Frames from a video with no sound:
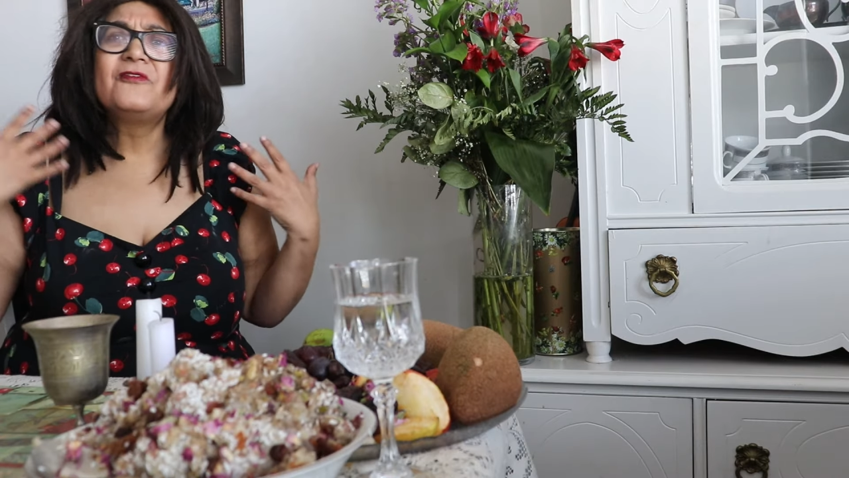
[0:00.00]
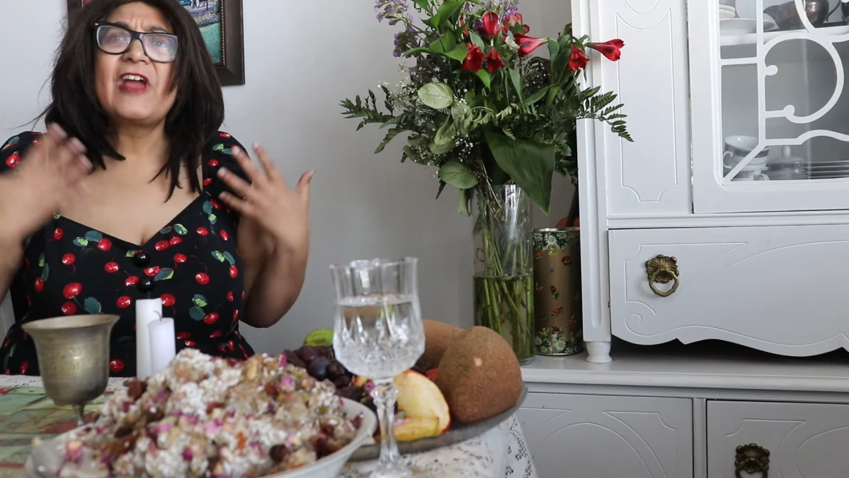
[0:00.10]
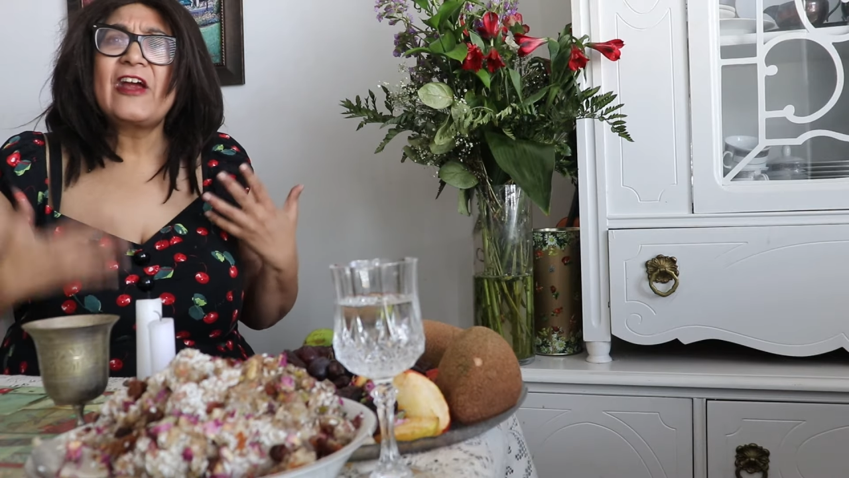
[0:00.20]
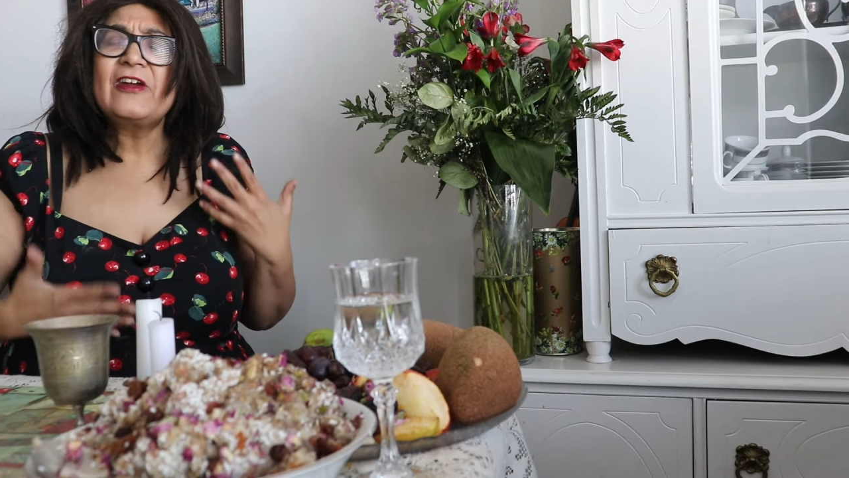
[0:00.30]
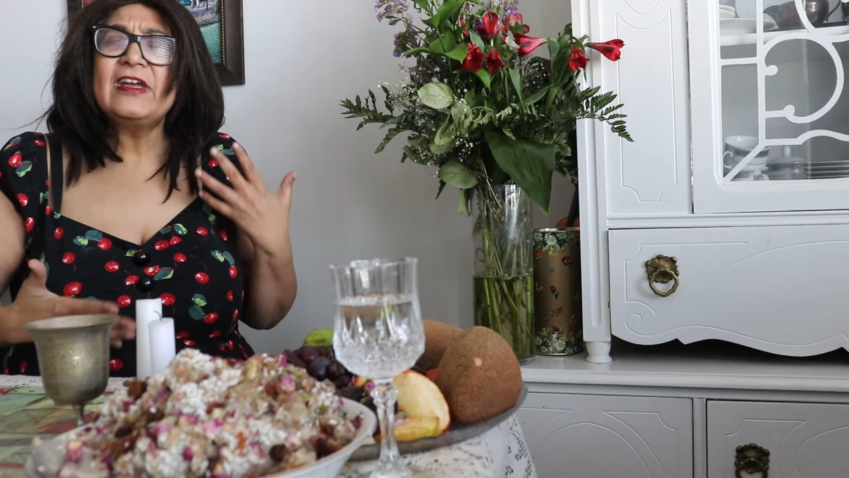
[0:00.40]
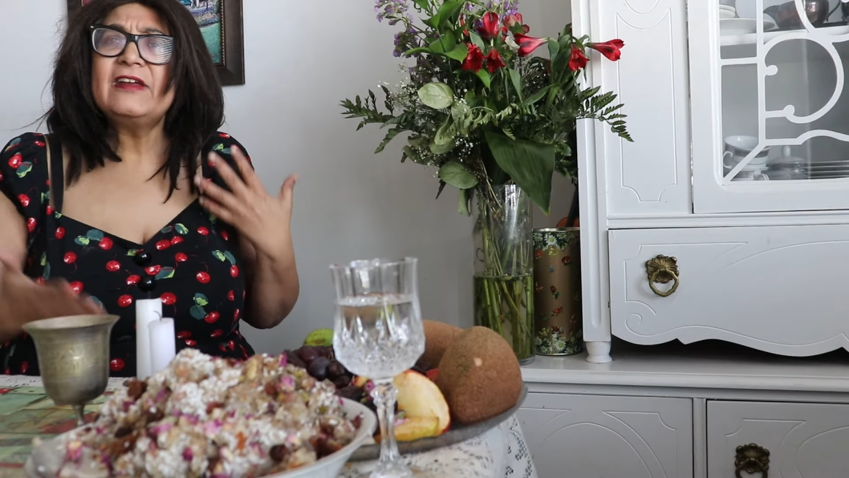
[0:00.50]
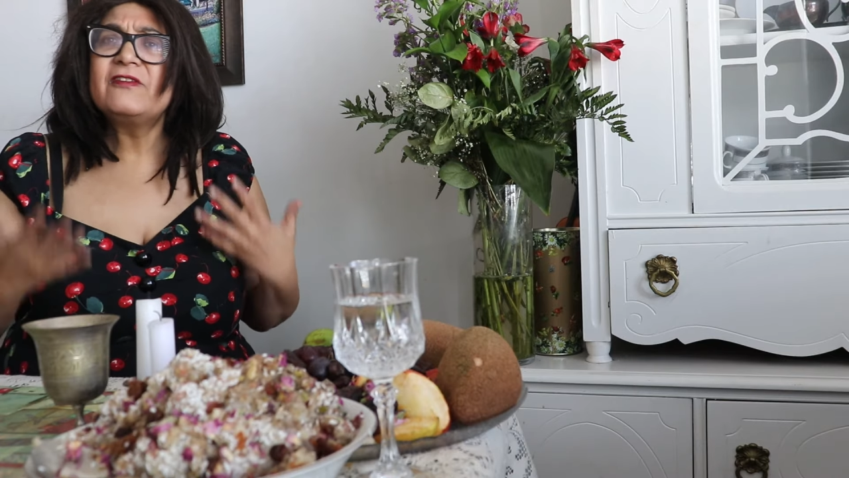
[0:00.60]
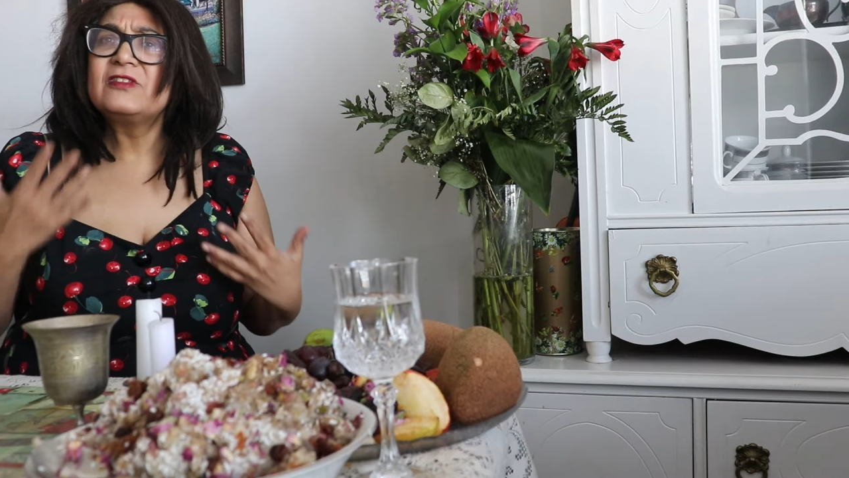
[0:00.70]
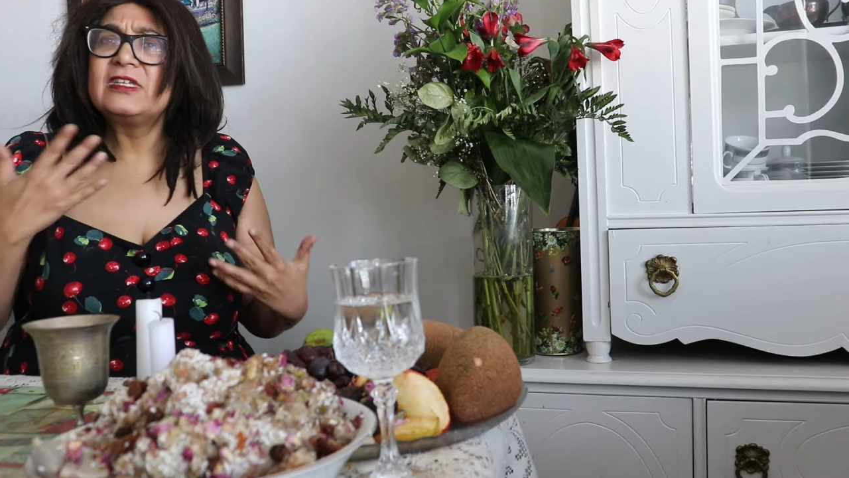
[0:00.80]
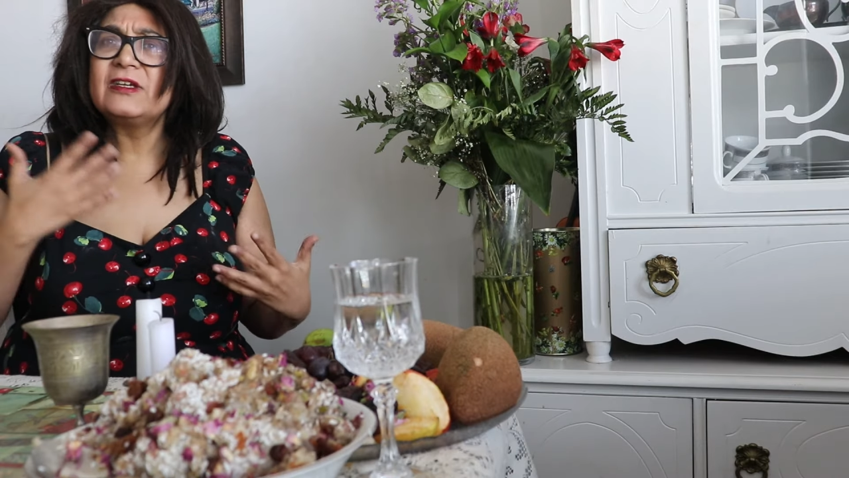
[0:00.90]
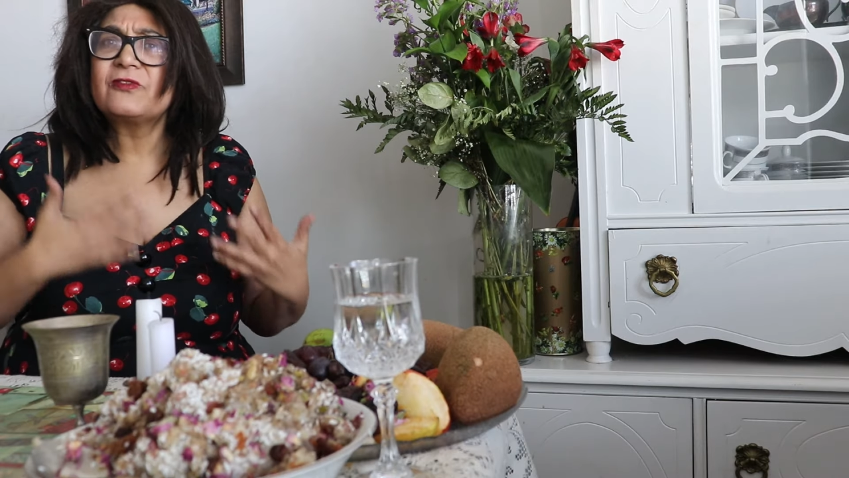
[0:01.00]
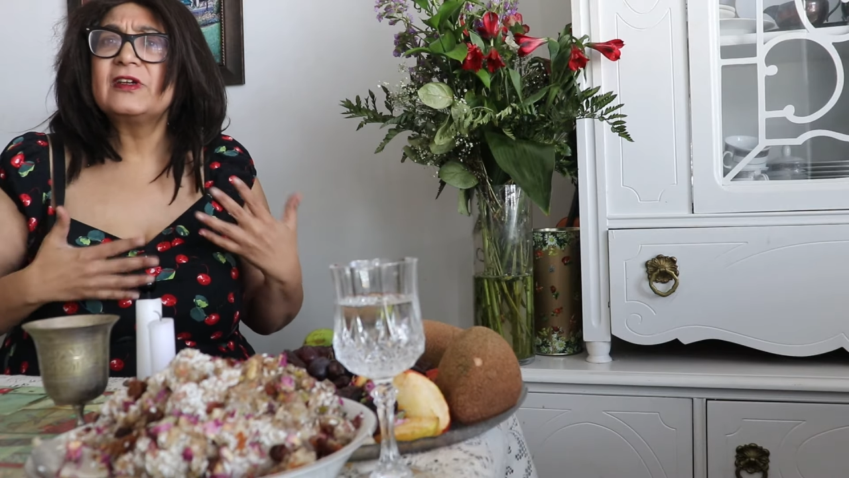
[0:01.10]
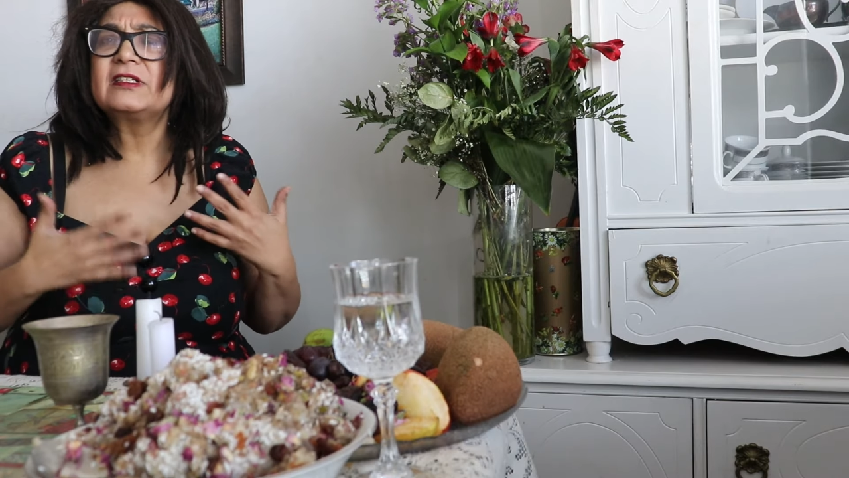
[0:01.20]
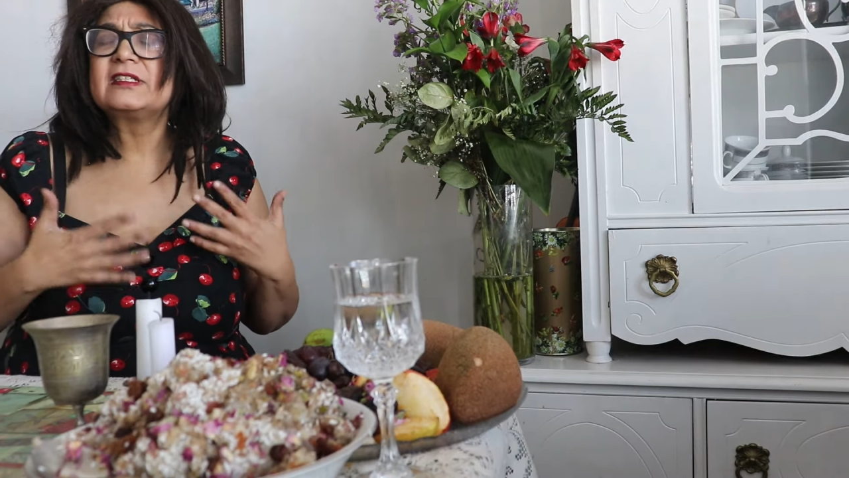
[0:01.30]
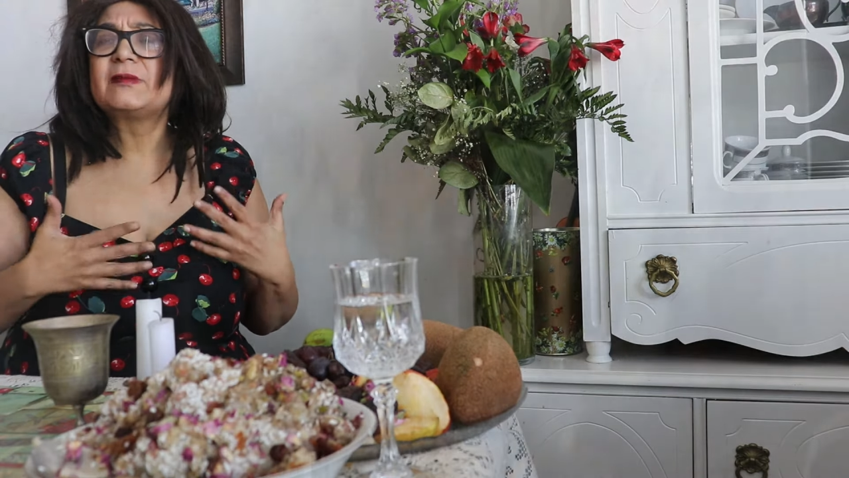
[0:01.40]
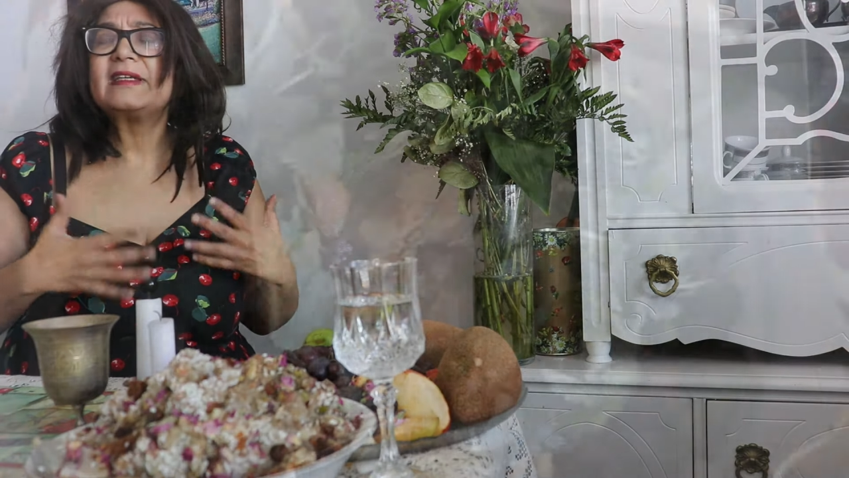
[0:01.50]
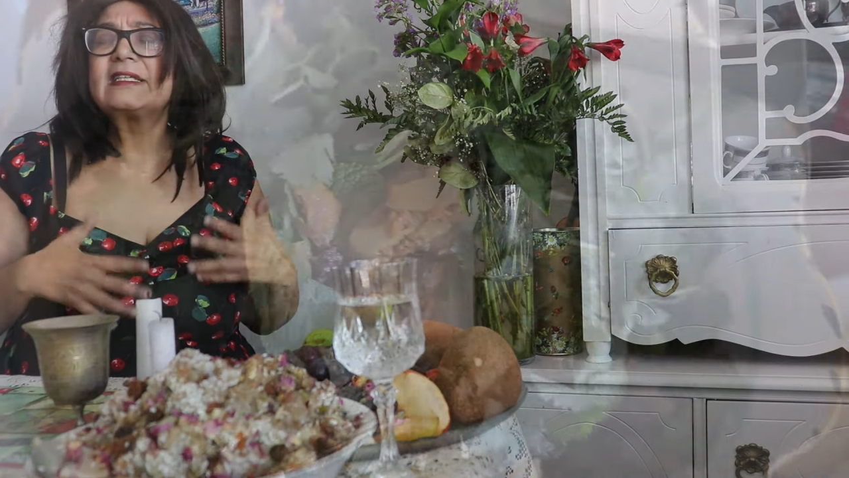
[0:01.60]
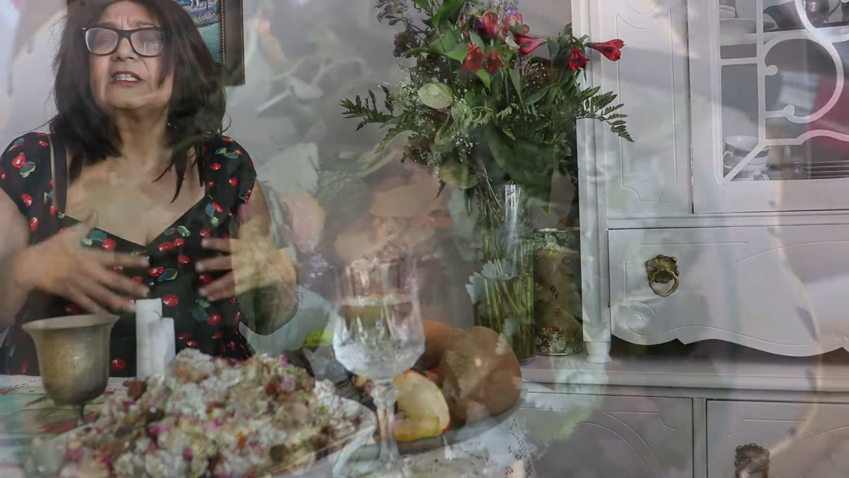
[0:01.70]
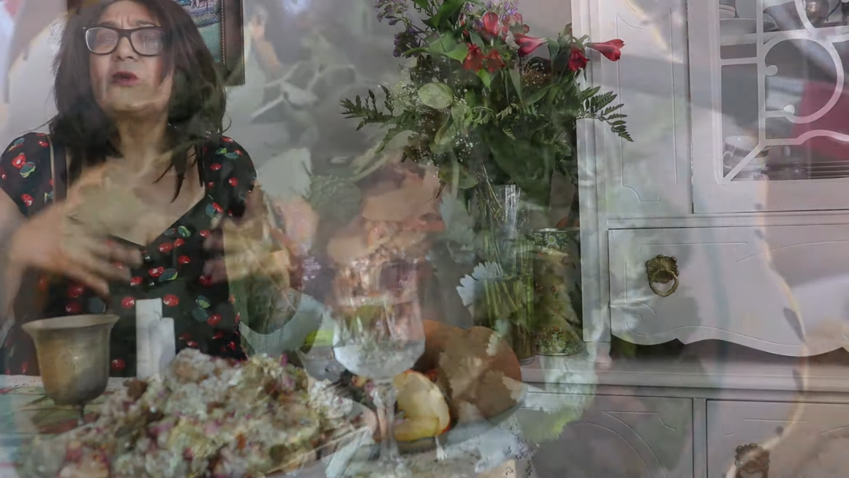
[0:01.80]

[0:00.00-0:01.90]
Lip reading: very different spicing.